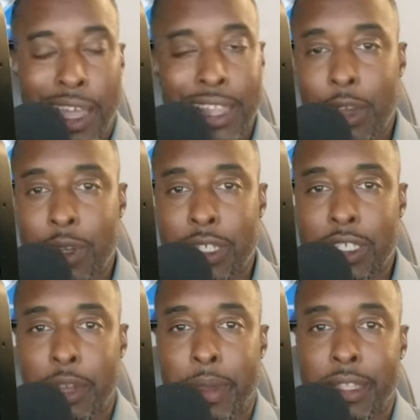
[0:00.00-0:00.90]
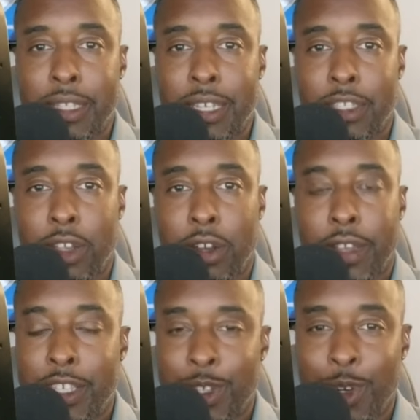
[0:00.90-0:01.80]
I like what he said about DJ Turner.
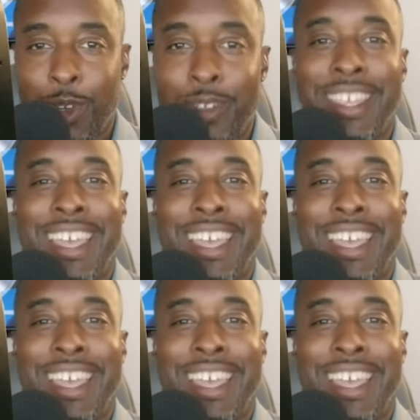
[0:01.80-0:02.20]
He's cool.